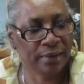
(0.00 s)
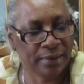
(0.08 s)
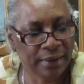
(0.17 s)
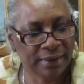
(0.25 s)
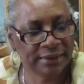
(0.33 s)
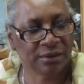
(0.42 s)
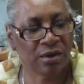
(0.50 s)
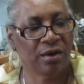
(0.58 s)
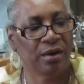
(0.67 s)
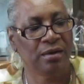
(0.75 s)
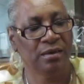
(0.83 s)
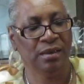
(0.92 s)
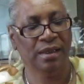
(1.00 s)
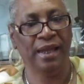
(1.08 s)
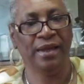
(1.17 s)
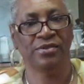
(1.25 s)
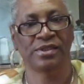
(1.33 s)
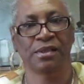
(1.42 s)
these are the
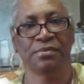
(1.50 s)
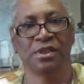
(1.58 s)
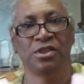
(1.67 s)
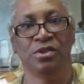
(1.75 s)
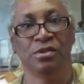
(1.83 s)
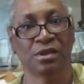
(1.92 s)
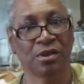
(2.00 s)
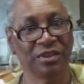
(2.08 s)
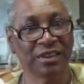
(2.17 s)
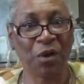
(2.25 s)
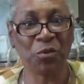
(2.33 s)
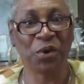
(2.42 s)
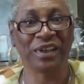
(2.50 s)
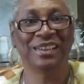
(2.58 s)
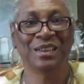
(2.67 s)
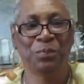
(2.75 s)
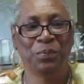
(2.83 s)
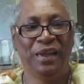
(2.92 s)
candles I'm going to use because I
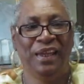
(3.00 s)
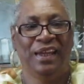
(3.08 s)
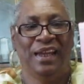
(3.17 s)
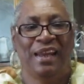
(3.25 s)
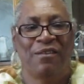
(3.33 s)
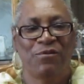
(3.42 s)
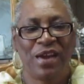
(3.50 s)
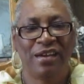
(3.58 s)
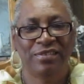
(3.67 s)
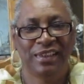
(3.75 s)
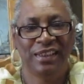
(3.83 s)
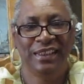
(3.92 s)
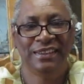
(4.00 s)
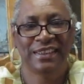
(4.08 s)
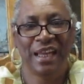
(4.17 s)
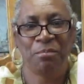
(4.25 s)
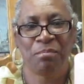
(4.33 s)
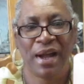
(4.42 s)
wanted the pink, and I found these
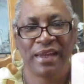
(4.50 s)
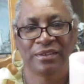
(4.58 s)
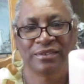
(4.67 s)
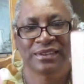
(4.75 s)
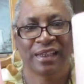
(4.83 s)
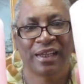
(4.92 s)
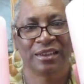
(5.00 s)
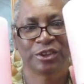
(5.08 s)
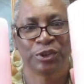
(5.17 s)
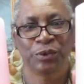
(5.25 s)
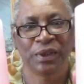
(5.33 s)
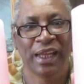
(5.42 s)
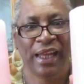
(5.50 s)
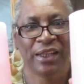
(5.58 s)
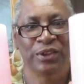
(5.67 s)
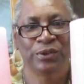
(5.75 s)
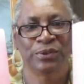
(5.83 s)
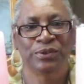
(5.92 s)
at Michael's. I got 2
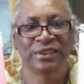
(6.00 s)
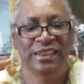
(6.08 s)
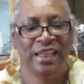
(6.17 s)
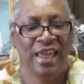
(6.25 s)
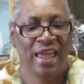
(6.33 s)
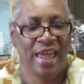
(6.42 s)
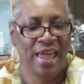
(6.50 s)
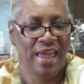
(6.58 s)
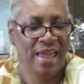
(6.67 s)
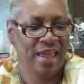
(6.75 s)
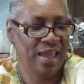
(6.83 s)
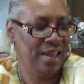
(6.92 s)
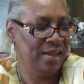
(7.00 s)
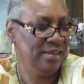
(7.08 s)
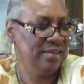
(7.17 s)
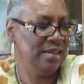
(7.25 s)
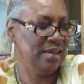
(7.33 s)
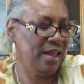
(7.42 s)
candles.
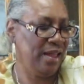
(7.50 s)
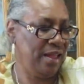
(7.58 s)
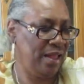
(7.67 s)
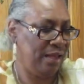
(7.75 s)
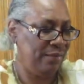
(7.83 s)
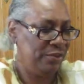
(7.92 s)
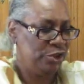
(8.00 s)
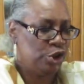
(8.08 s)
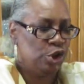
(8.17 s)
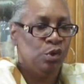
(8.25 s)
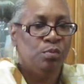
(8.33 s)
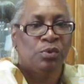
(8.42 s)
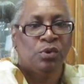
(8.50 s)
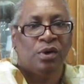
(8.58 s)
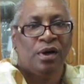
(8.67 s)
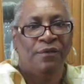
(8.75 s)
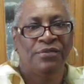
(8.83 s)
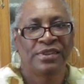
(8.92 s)
And then I have 2
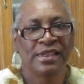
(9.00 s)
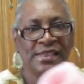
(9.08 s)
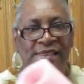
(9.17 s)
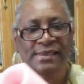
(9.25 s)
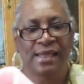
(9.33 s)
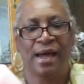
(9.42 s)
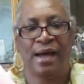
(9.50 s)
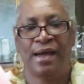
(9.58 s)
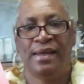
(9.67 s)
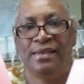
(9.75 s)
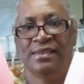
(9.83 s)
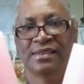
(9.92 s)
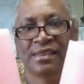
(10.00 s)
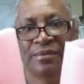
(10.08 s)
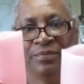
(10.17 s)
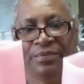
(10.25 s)
more of this size,